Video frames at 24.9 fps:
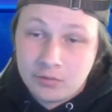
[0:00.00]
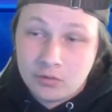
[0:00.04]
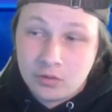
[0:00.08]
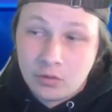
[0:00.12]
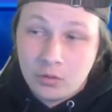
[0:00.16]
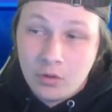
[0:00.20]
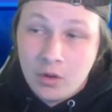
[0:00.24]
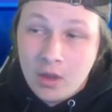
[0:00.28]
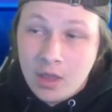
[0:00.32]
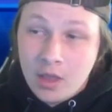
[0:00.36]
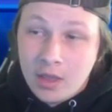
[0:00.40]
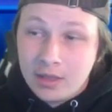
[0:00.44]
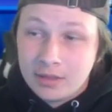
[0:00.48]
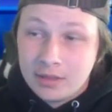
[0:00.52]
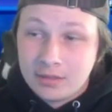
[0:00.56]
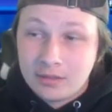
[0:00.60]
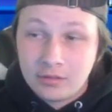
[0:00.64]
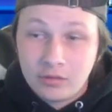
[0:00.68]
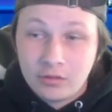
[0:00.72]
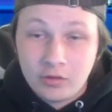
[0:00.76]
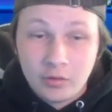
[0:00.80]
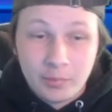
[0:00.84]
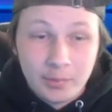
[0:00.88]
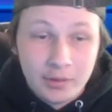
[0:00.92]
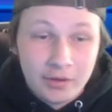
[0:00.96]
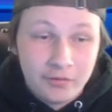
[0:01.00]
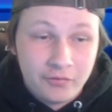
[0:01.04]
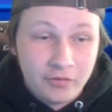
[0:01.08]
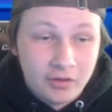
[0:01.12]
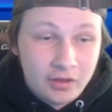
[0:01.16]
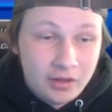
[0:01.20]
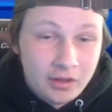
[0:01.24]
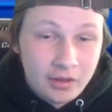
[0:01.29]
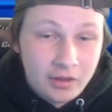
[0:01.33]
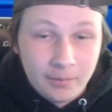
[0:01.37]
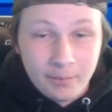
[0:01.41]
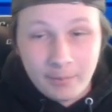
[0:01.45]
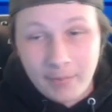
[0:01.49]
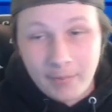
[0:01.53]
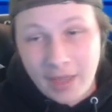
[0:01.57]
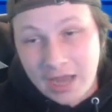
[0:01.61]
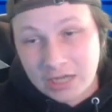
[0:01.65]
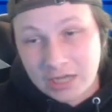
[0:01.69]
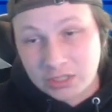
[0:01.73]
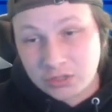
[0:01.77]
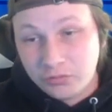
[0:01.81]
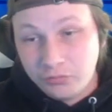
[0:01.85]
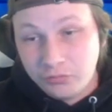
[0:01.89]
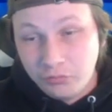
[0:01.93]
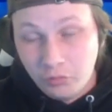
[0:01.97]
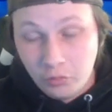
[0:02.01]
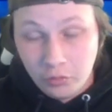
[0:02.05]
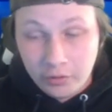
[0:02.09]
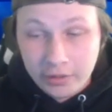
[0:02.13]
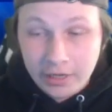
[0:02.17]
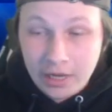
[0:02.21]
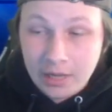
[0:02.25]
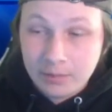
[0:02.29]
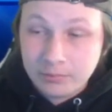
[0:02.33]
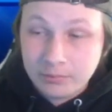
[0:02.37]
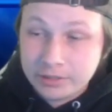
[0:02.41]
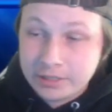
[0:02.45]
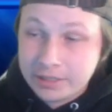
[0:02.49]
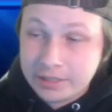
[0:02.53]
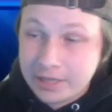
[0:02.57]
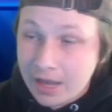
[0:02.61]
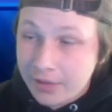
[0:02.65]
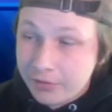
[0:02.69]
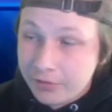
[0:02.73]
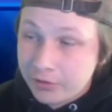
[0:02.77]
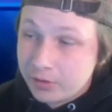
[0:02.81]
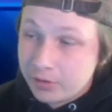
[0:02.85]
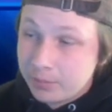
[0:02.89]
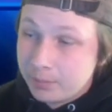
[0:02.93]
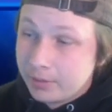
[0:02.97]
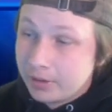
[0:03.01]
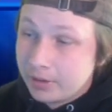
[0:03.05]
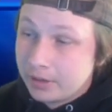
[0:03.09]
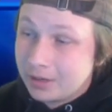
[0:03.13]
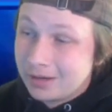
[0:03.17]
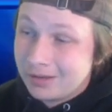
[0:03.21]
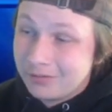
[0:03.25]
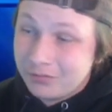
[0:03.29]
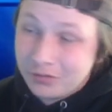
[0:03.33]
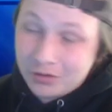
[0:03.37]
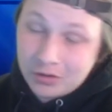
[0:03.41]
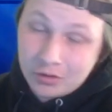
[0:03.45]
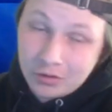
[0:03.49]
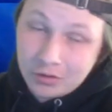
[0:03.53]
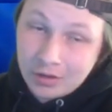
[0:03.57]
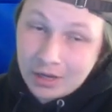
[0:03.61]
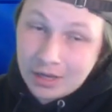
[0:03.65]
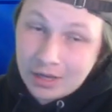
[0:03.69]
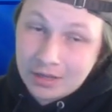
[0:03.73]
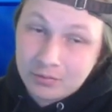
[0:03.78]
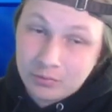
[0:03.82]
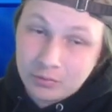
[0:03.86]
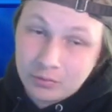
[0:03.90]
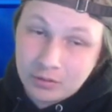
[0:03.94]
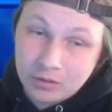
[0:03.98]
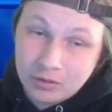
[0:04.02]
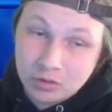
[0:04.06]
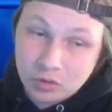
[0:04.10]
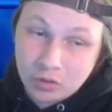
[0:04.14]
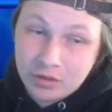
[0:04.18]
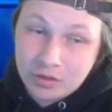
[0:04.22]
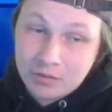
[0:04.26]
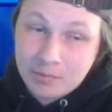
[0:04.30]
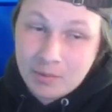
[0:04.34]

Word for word: So it's a little bit of a mash of four games together, but I figured you guys would enjoy this.